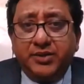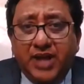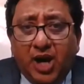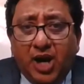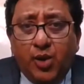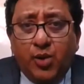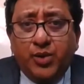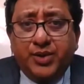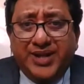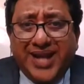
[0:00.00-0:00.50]

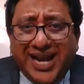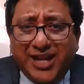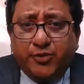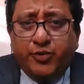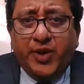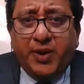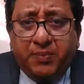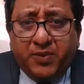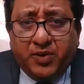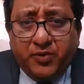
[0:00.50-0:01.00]
Now,
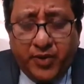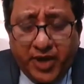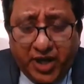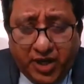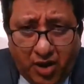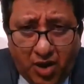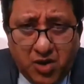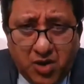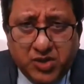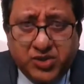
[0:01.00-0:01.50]
that
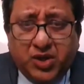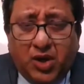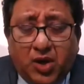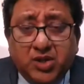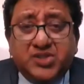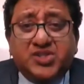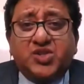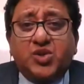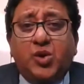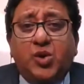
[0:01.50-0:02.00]
recount
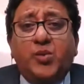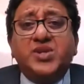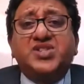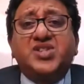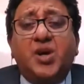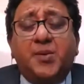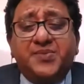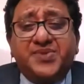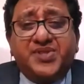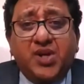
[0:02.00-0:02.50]
also
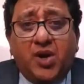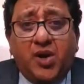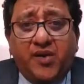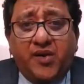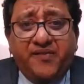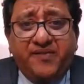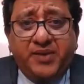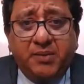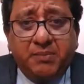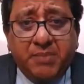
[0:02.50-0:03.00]
was
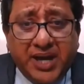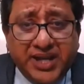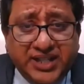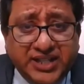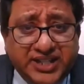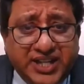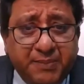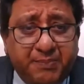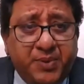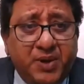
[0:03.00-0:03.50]
observed by
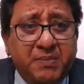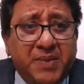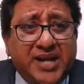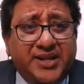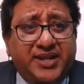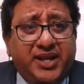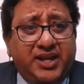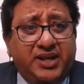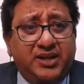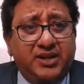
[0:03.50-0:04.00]
the
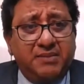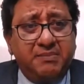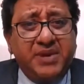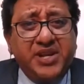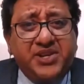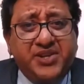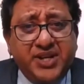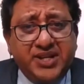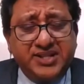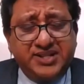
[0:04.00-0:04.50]
diplomatic
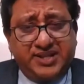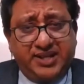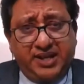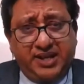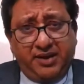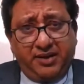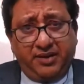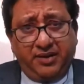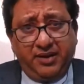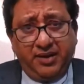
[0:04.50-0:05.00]
missions
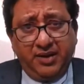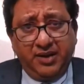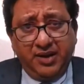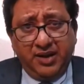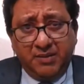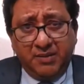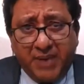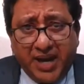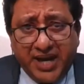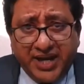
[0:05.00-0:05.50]
here,
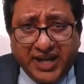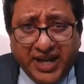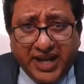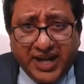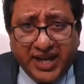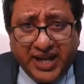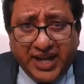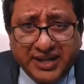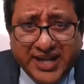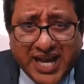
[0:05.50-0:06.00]
by
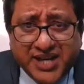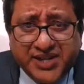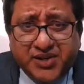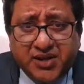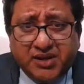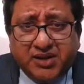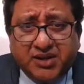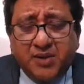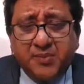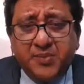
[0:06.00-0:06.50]
the
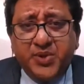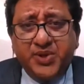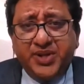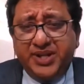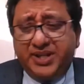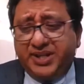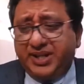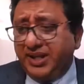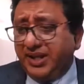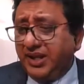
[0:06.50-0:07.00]
international
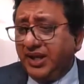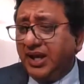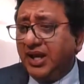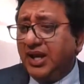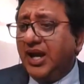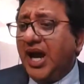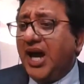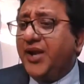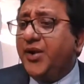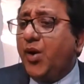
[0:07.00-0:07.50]
community,
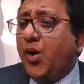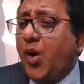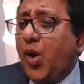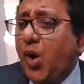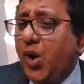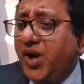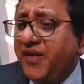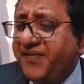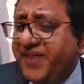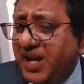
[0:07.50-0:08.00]
and
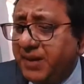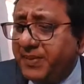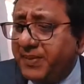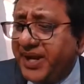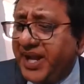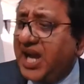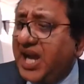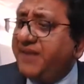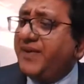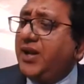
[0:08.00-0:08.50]
all of
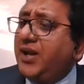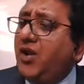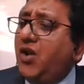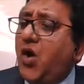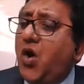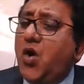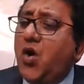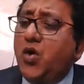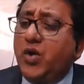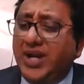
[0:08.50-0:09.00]
them, and I have a
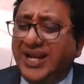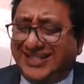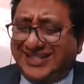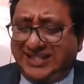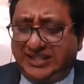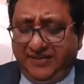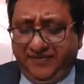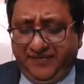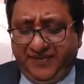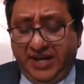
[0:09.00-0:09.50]
long
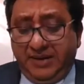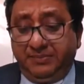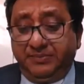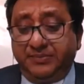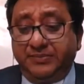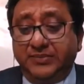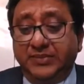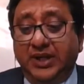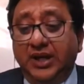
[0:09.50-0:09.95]
list of them,